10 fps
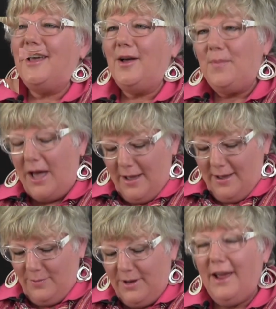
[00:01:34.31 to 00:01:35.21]

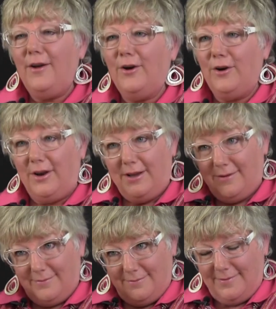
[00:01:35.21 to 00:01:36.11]
When I heard
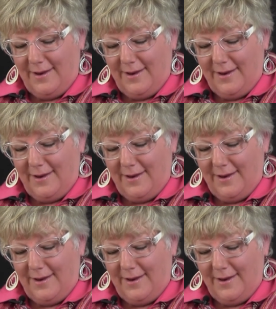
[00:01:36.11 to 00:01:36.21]
it,